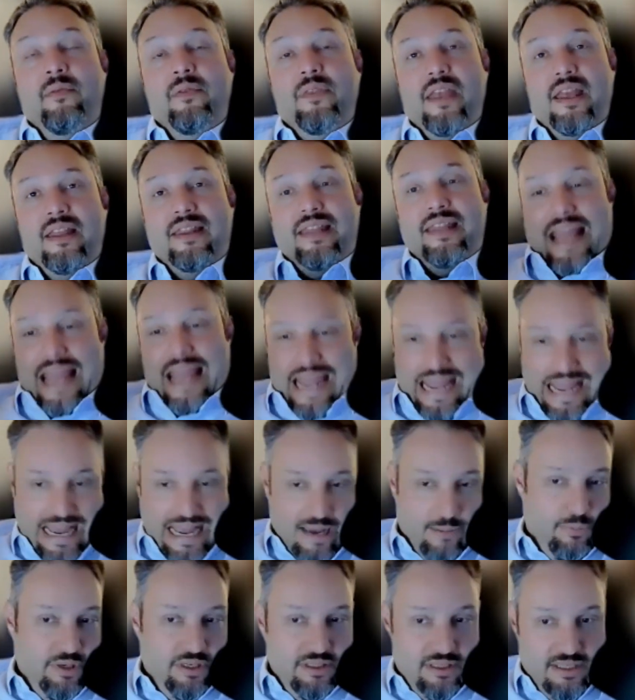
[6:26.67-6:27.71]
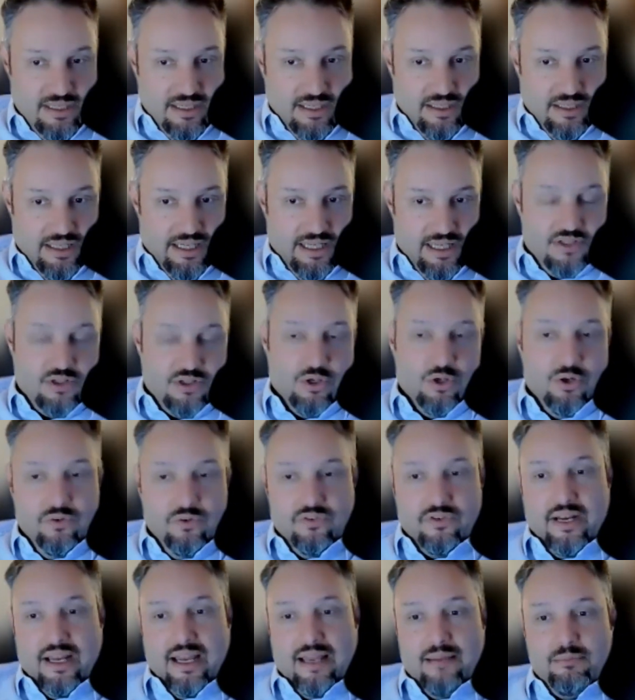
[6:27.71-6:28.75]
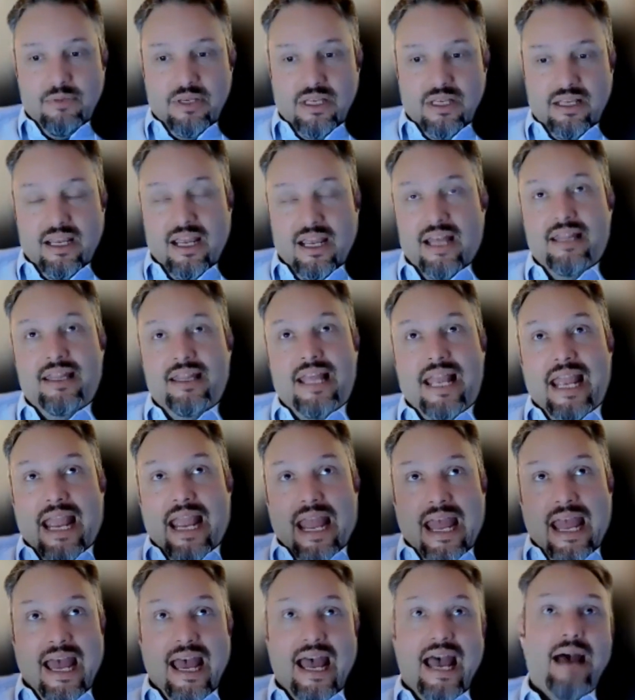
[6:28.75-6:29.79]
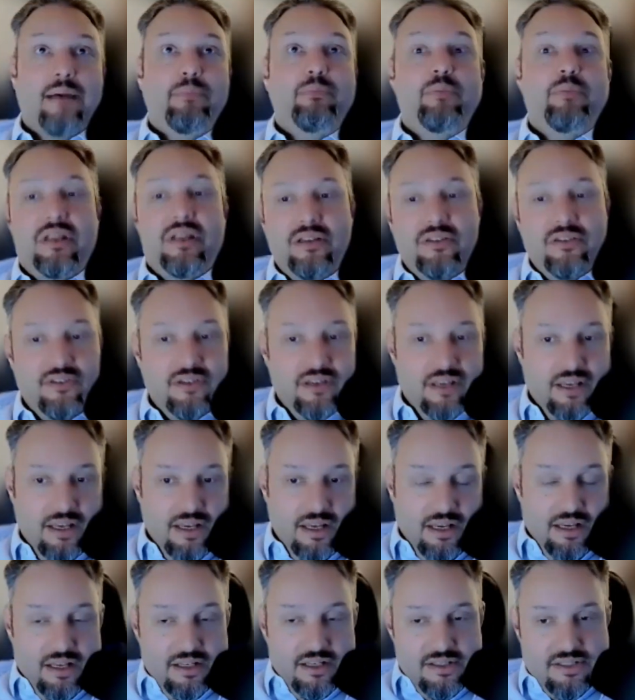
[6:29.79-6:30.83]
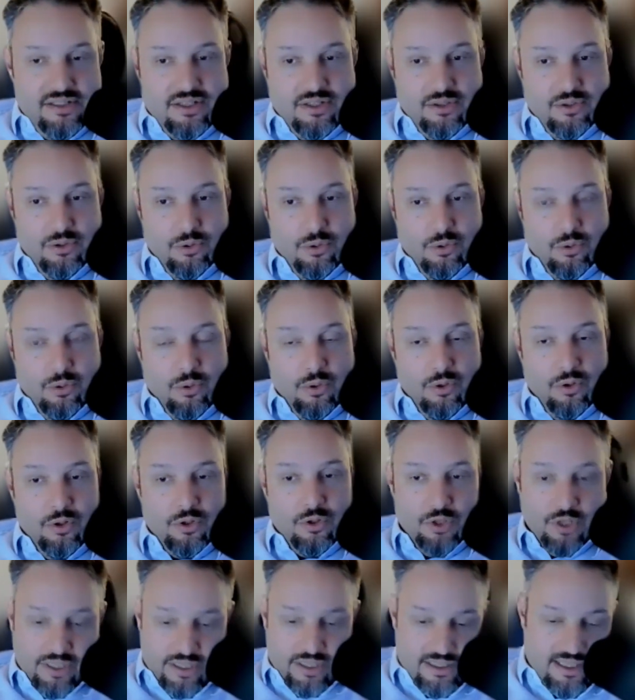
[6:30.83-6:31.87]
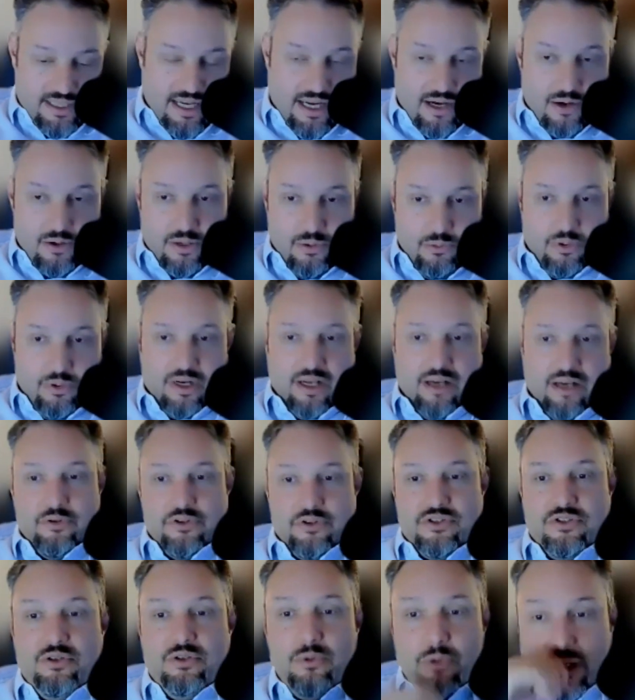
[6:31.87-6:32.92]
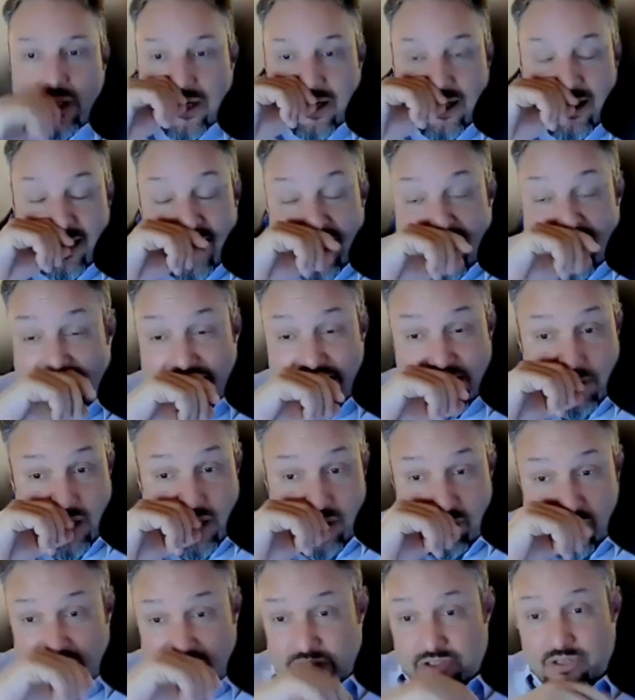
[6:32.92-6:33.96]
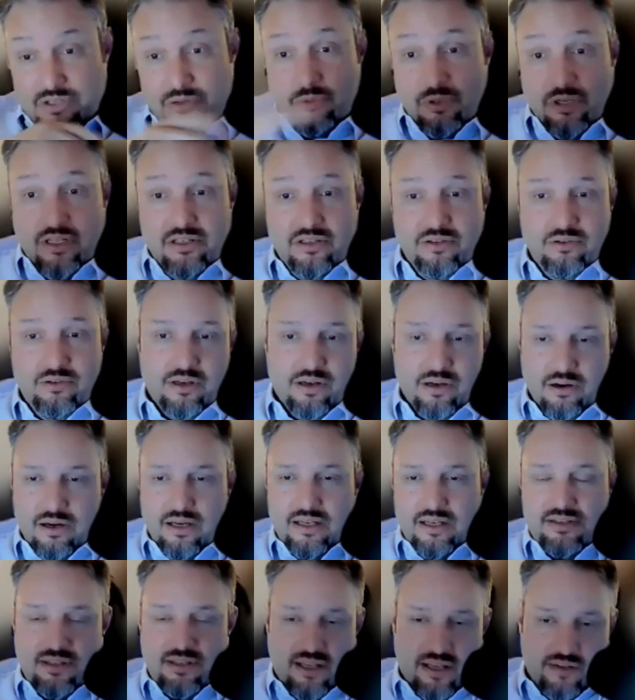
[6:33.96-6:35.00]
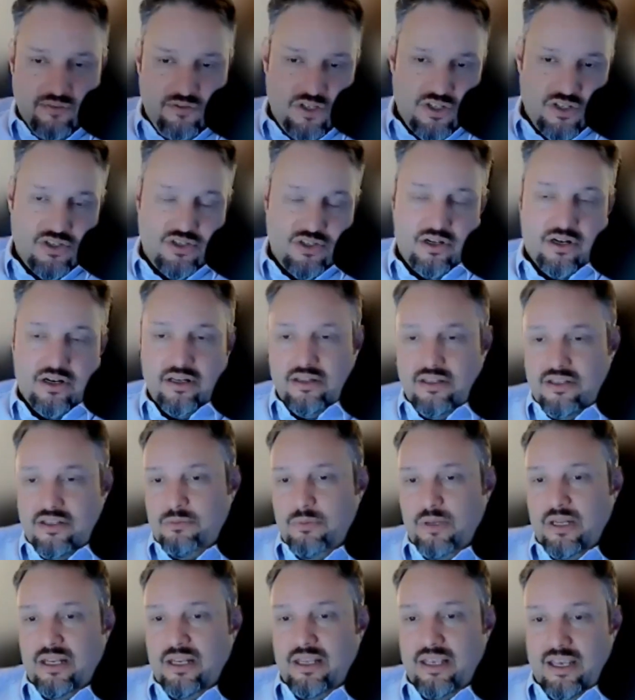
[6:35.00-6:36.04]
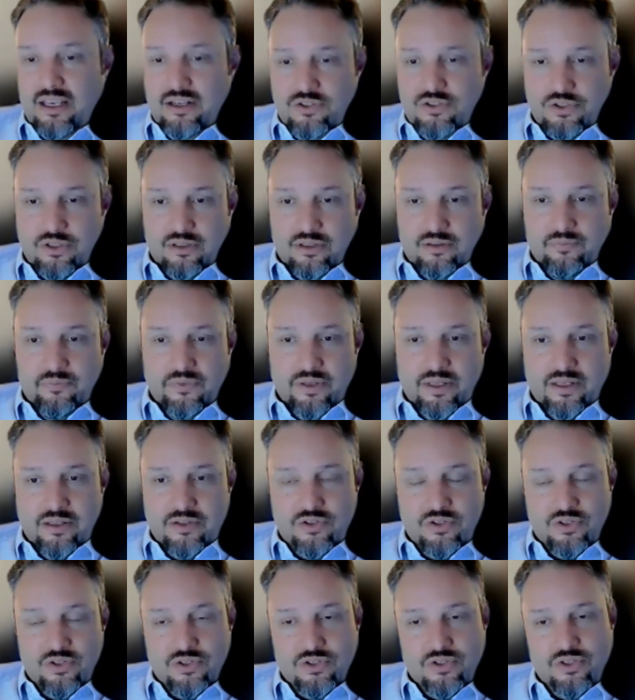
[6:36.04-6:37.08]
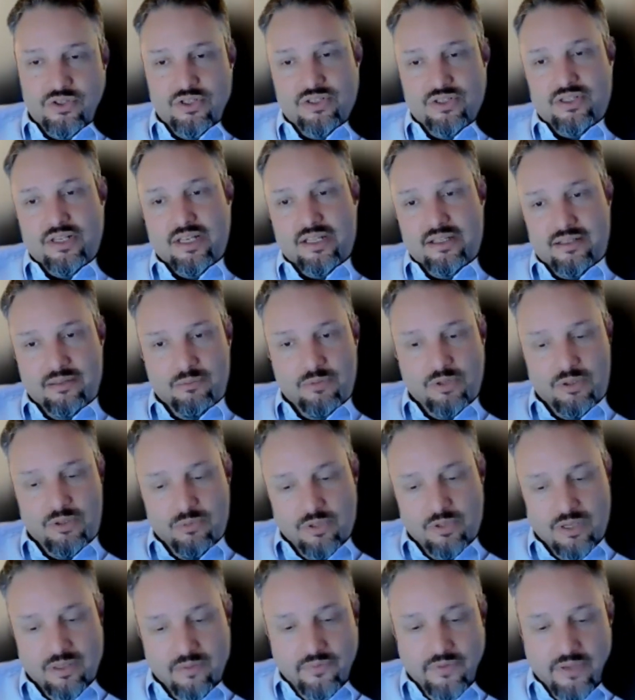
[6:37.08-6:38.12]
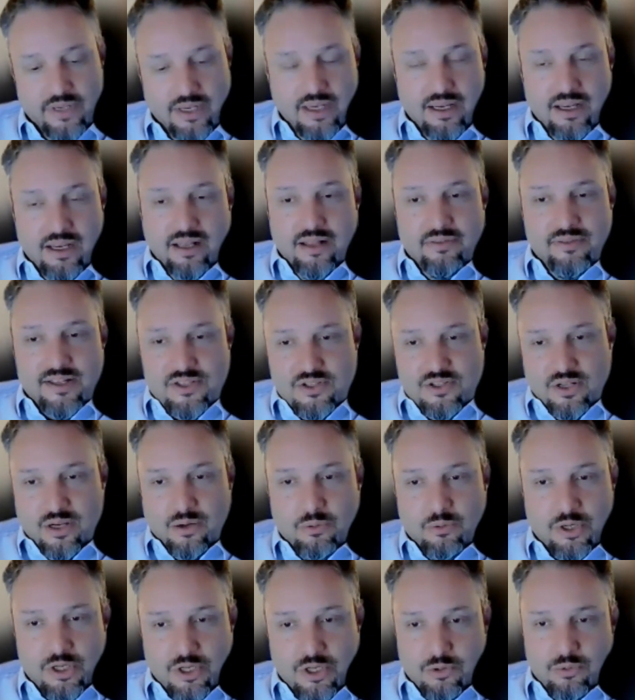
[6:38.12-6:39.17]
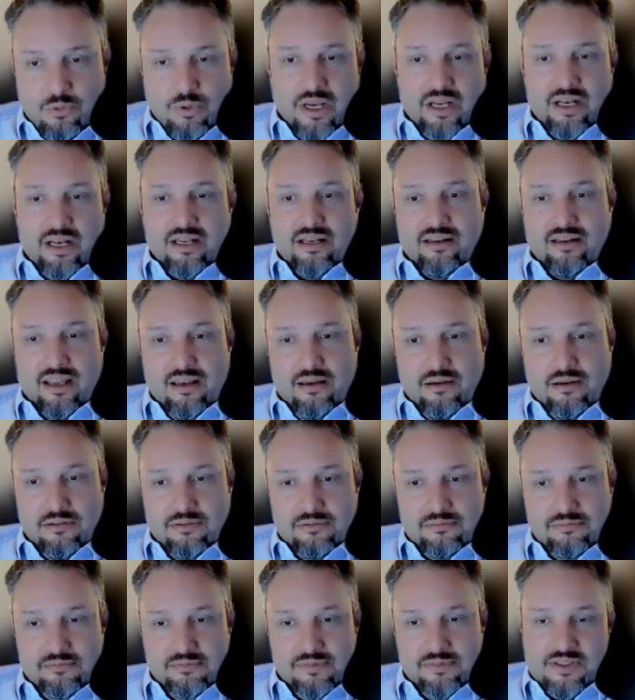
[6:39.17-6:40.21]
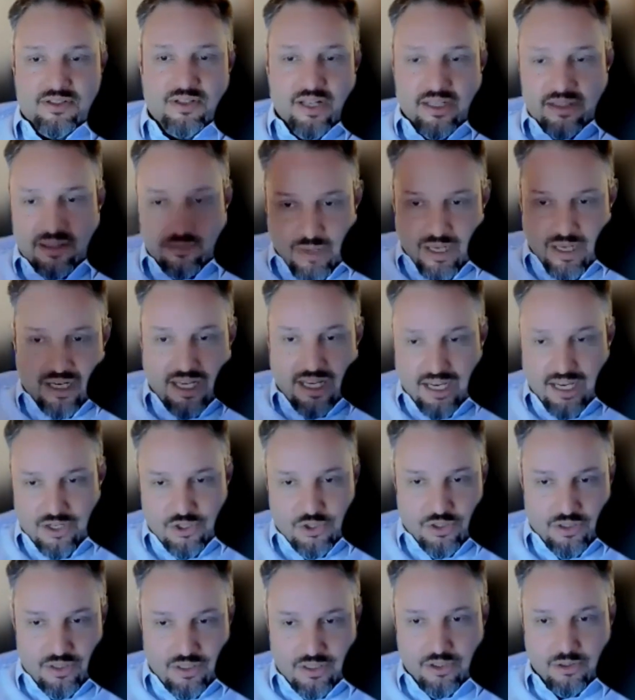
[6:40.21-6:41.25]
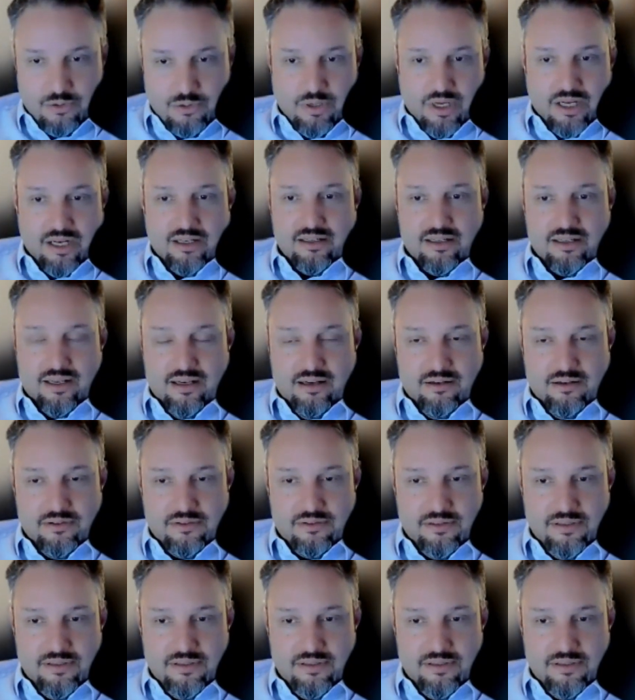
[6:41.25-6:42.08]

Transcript: And they happened to glance over at me, and they happened to look down at what I was doing, and they asked me a question, what are you doing? Oh, I've just started this medication. And she said to me, well, that's not what you're writing down. It's not the medication that you're writing down.